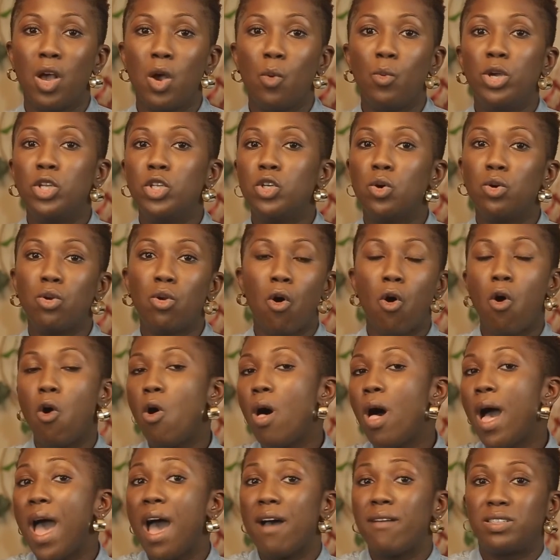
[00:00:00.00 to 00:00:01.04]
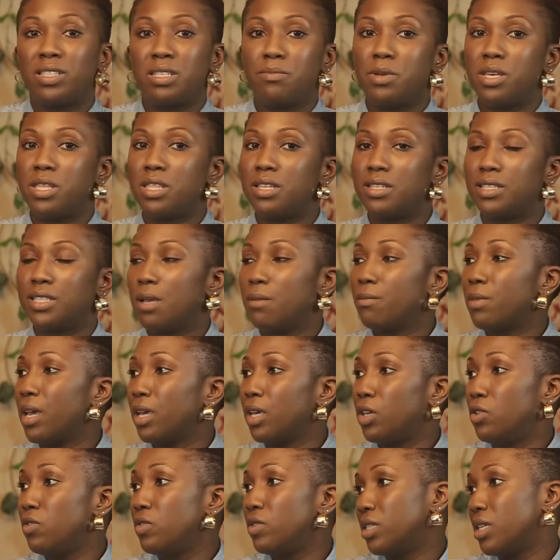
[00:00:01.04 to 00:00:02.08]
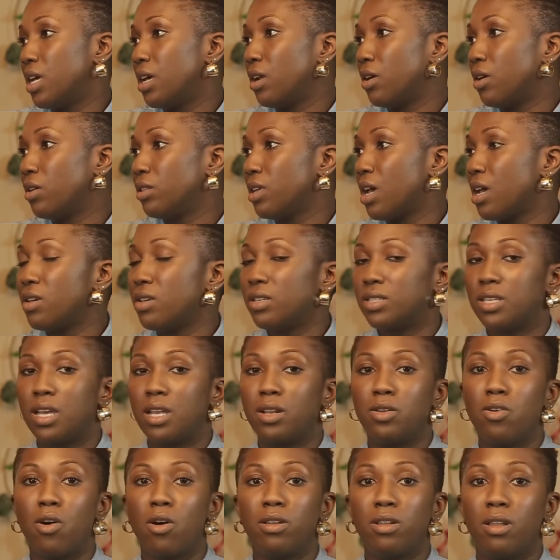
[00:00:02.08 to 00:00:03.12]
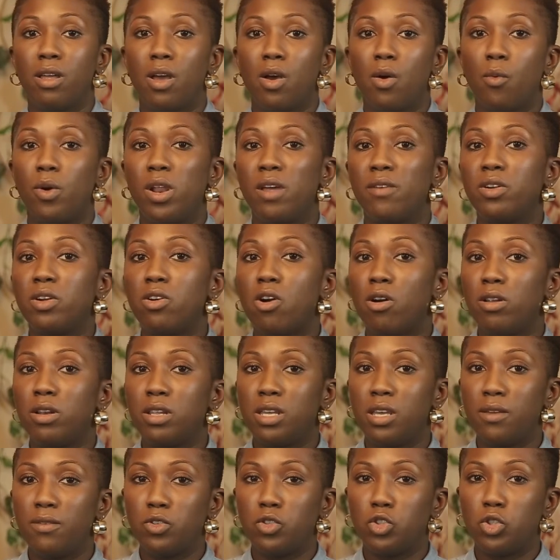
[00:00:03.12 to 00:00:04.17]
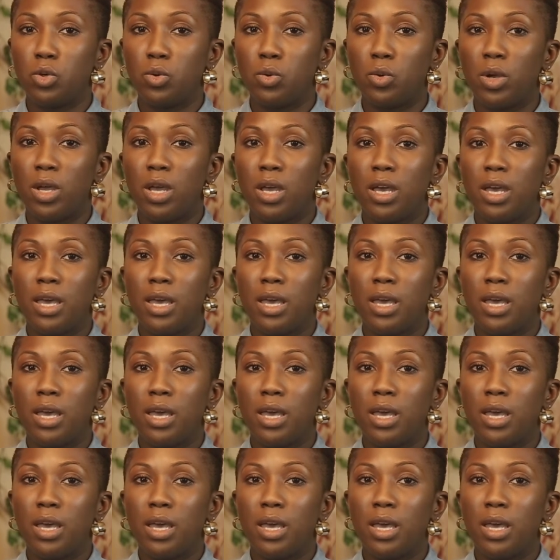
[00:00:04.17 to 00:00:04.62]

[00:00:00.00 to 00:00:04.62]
We don't all have to be the same. Like you said earlier, you said God, whatever God gives you,